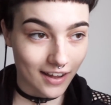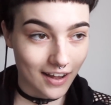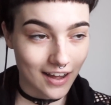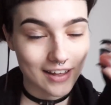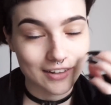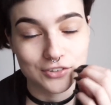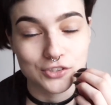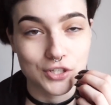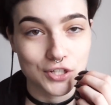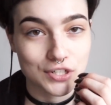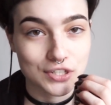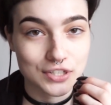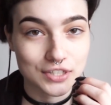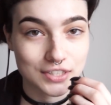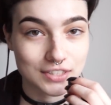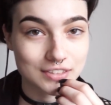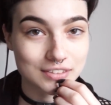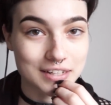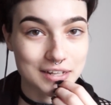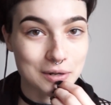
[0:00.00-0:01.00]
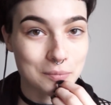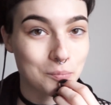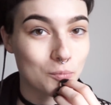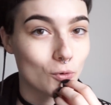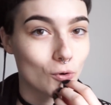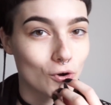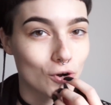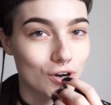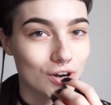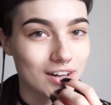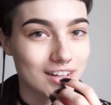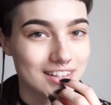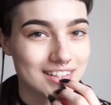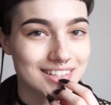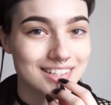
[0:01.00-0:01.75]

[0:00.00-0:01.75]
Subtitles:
I look like more